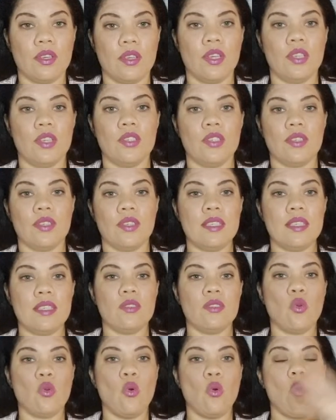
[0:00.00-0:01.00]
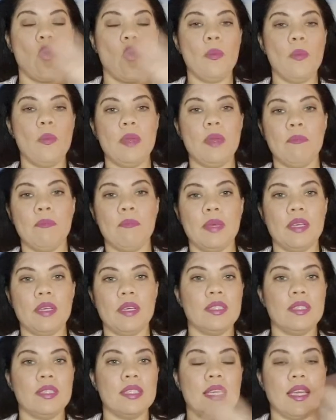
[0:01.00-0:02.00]
So this has all been
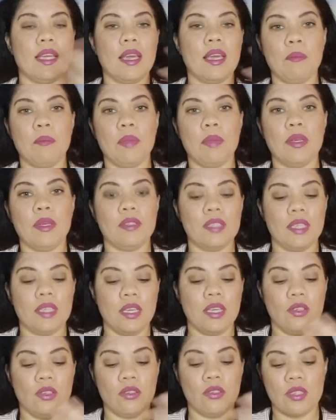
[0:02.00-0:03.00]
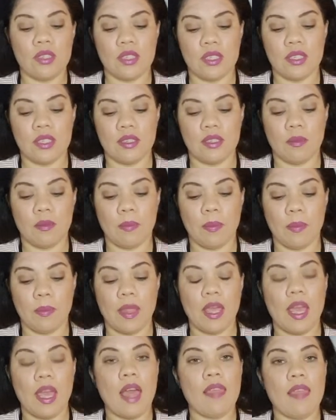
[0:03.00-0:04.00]
building and building in your system,
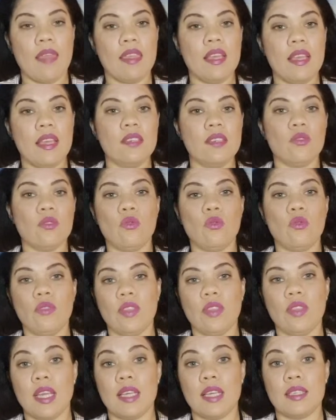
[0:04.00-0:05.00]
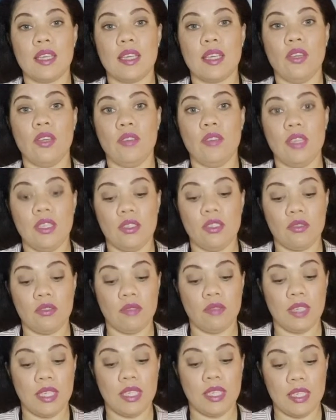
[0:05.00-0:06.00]
and these are all things that you need to
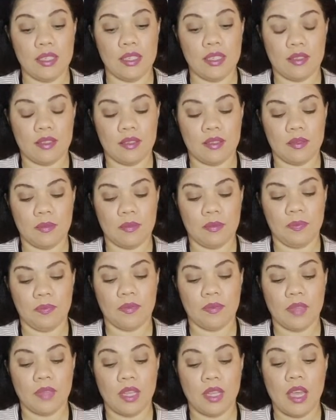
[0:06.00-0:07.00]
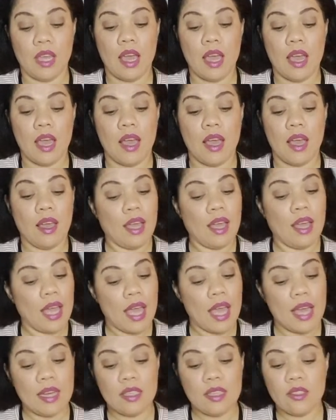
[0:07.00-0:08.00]
release.
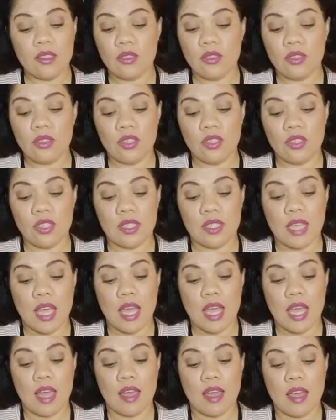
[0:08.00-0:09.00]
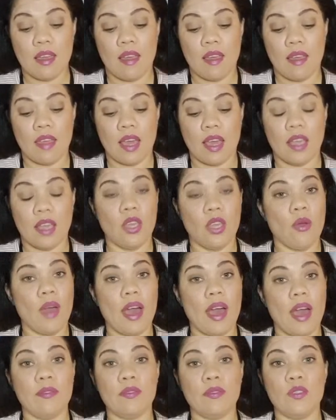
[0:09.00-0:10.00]
And it's also just saying that you
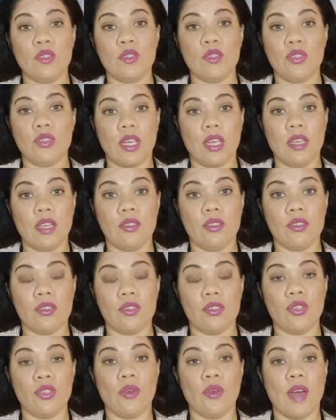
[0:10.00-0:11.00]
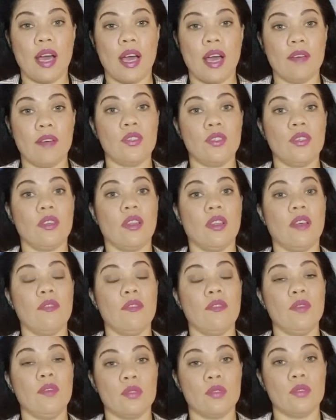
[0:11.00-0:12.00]
have to change, you have to
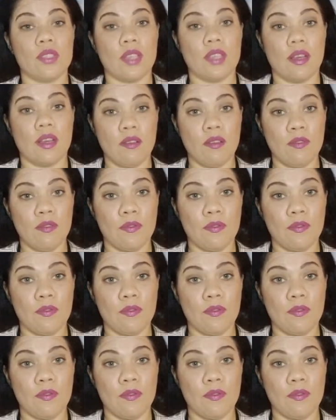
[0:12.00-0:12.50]
love yourself